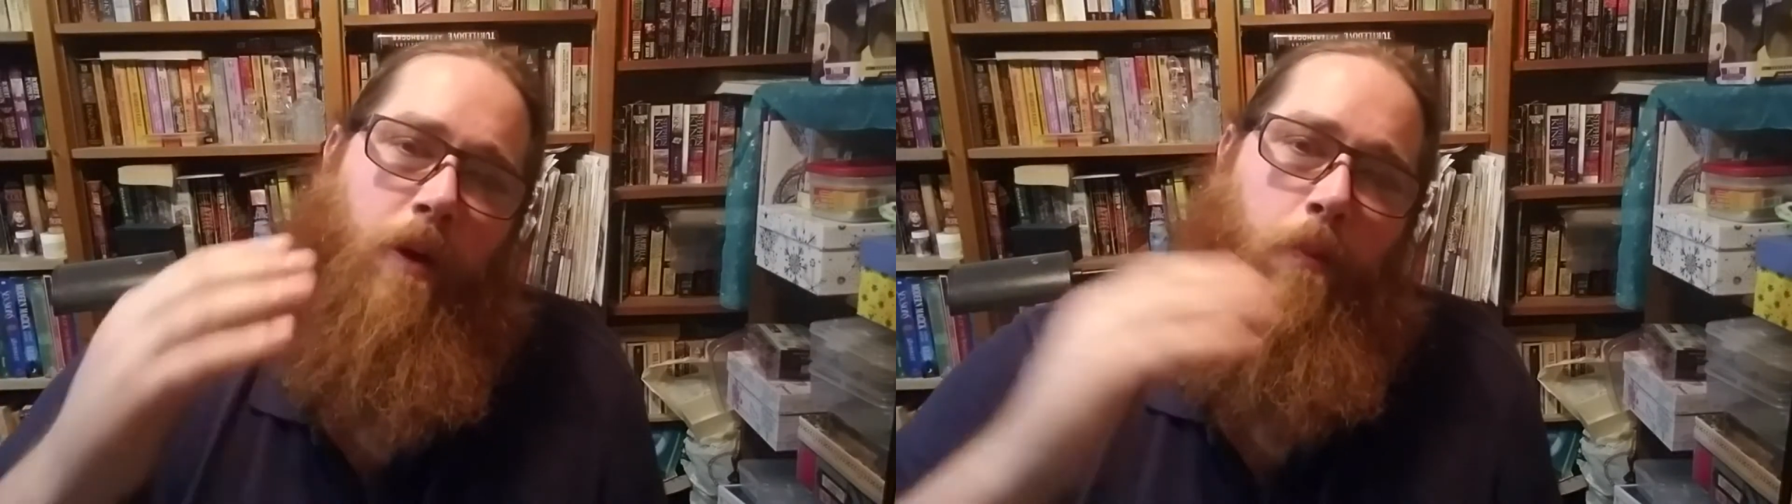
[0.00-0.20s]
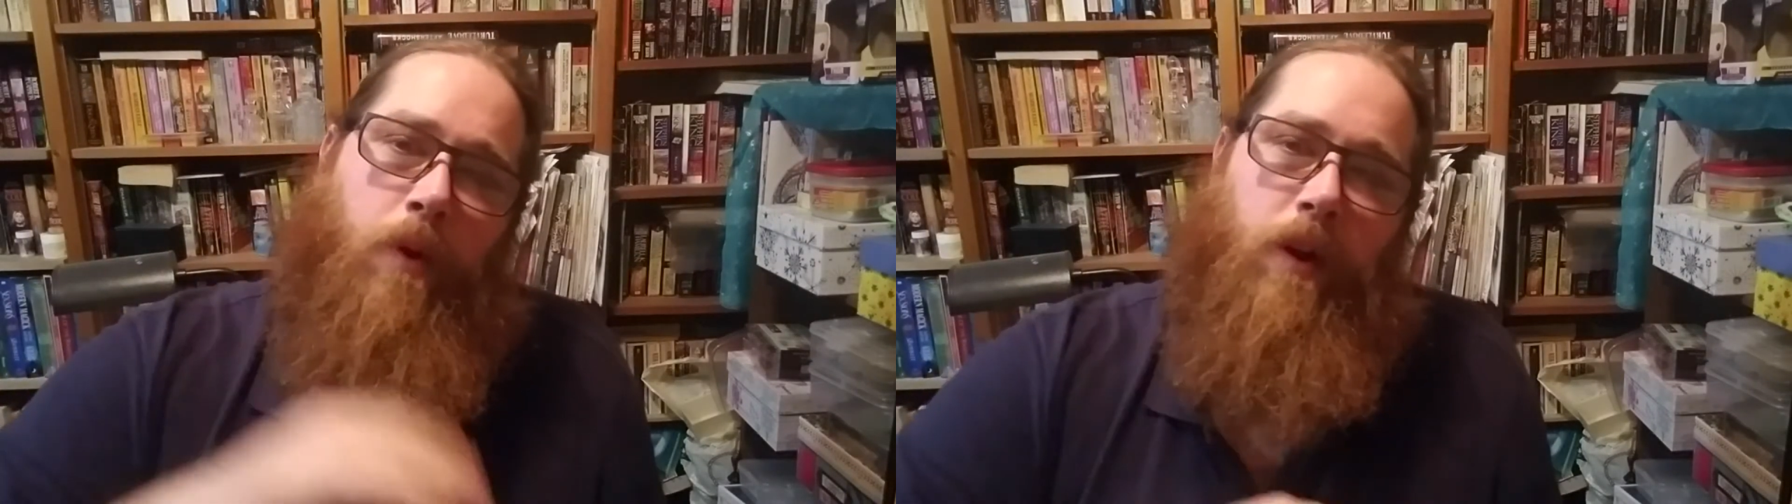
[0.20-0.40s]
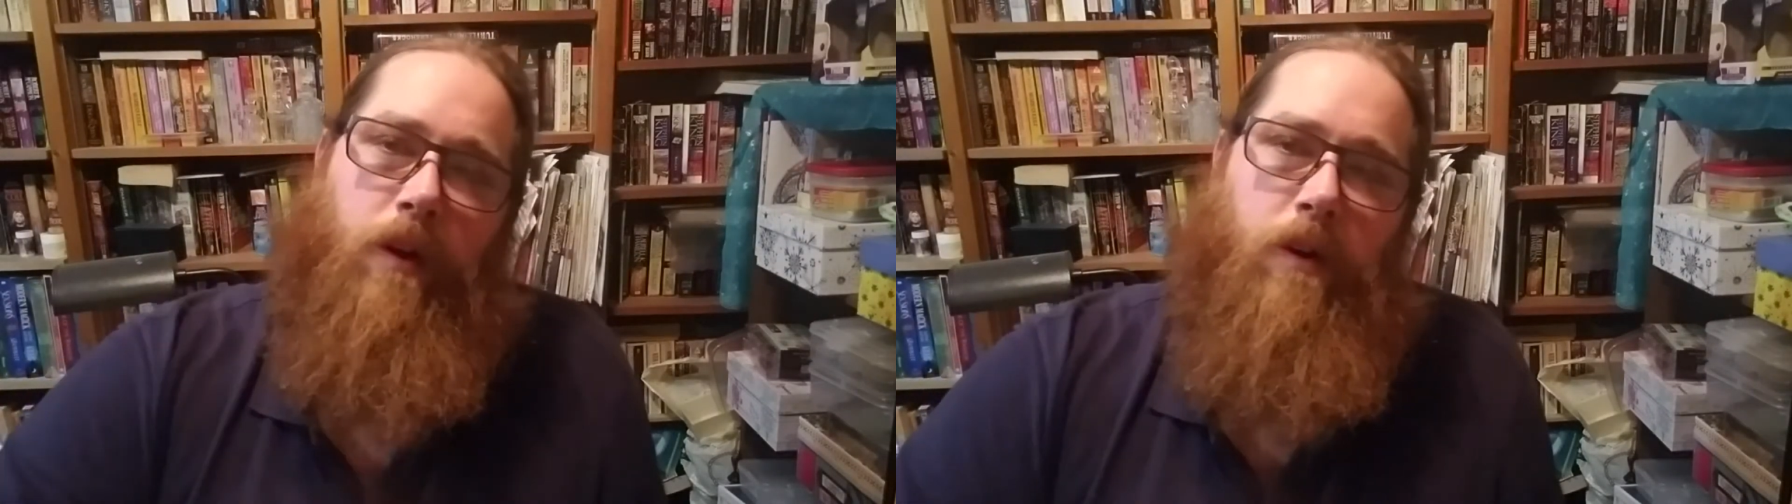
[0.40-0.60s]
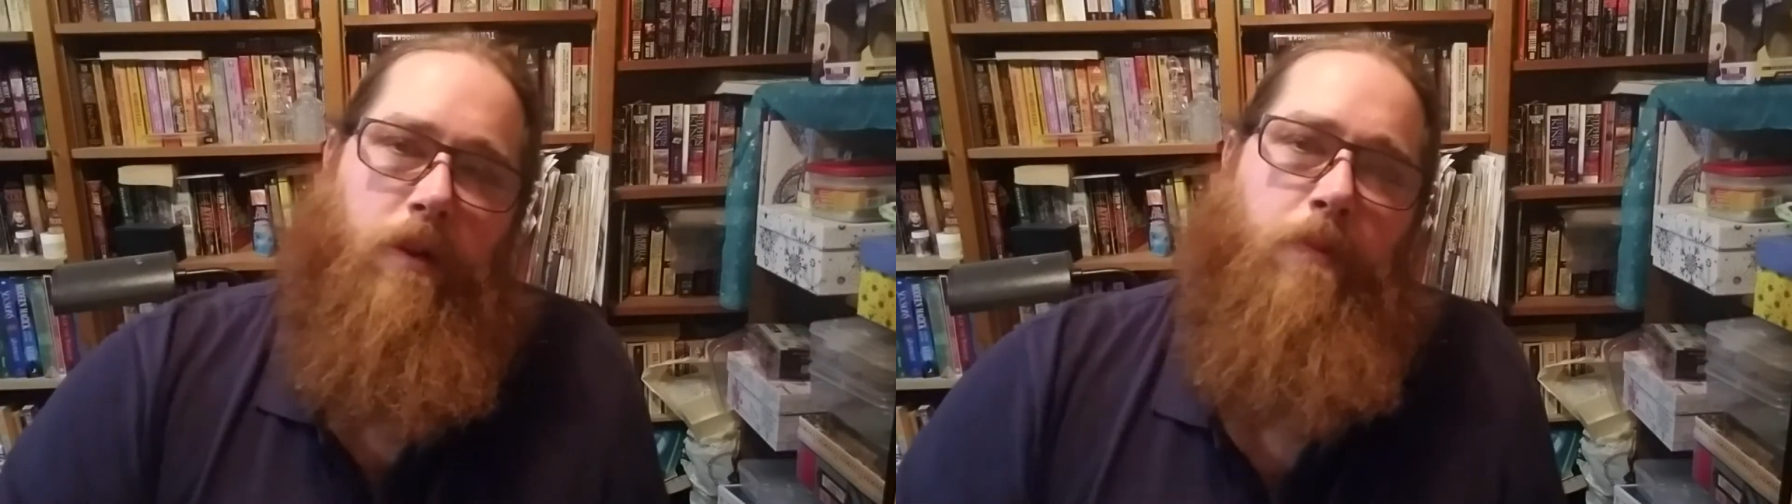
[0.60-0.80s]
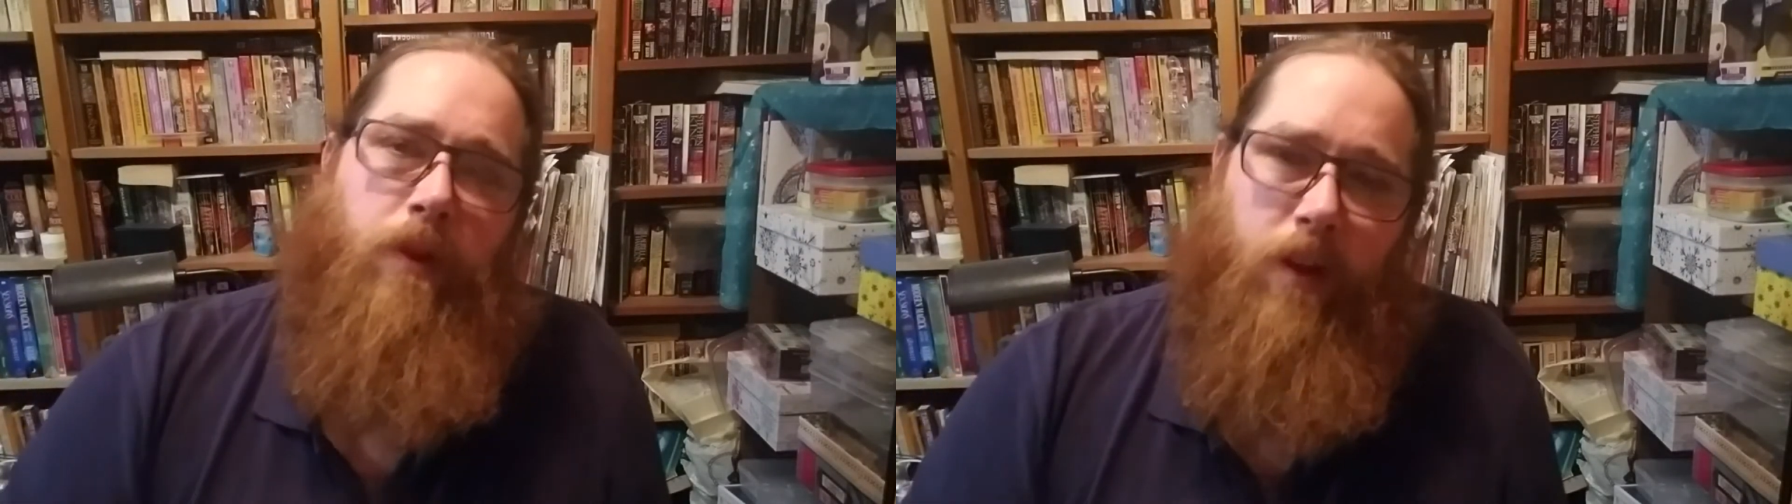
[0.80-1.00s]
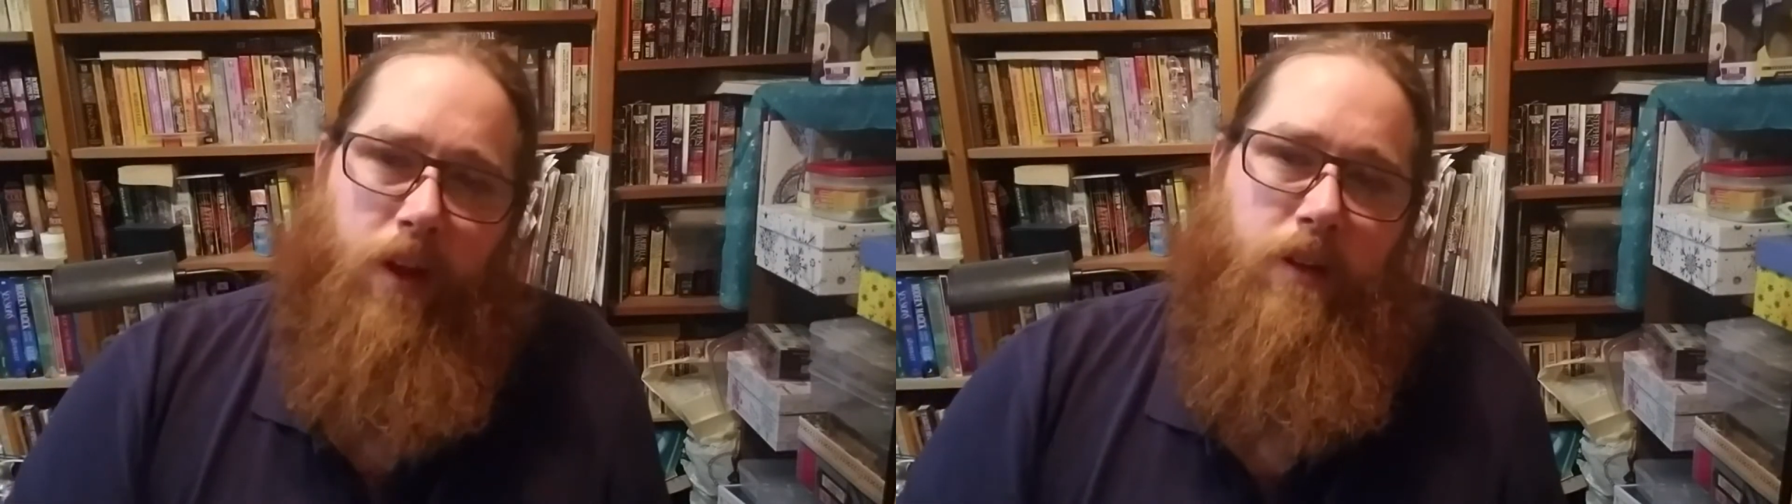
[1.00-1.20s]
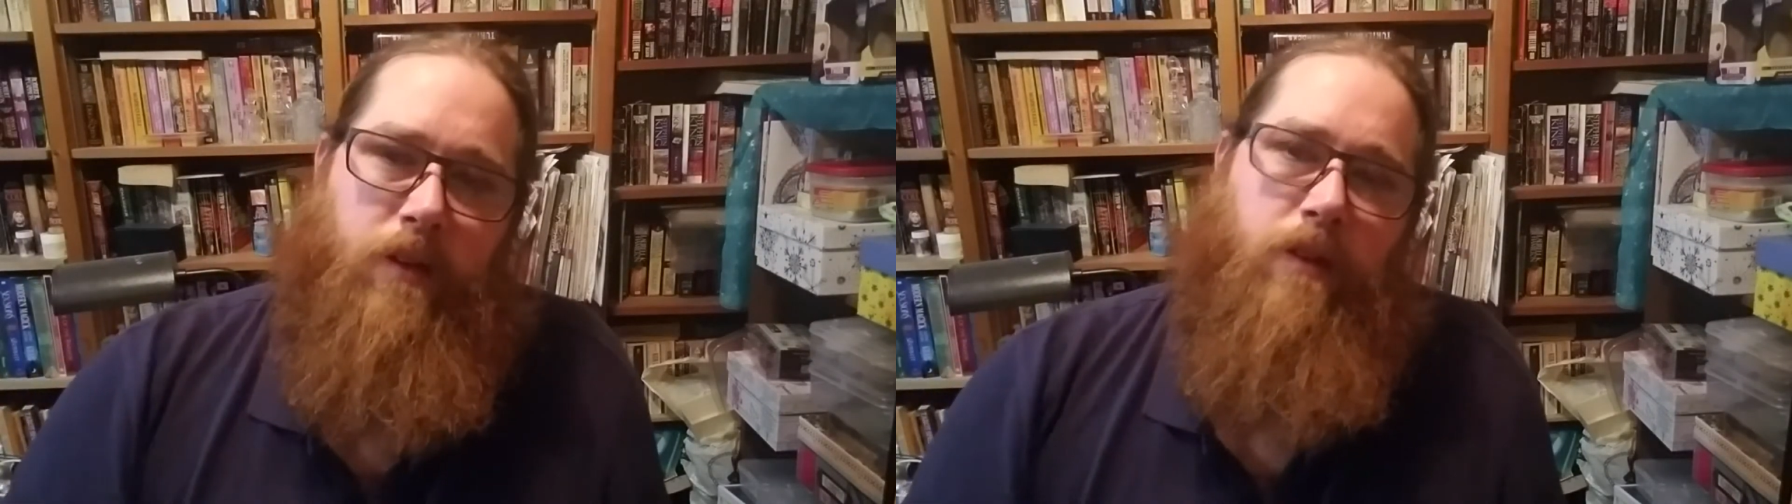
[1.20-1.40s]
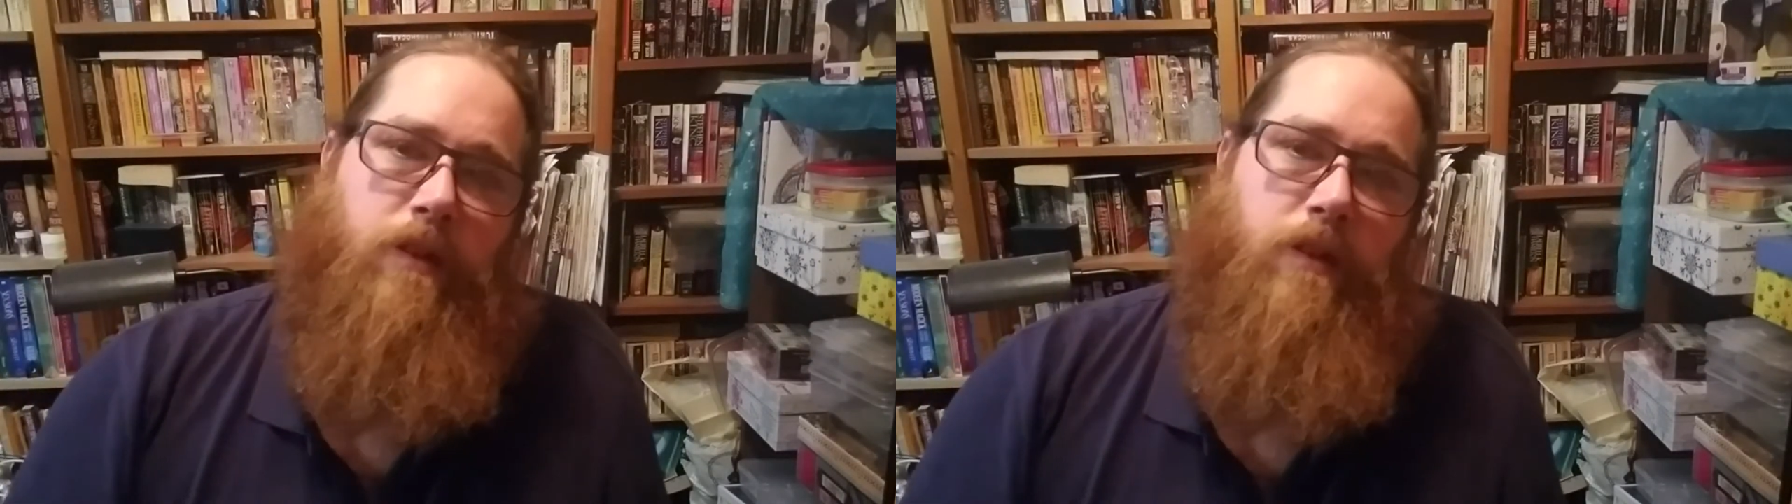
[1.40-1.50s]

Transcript: put it on a plate,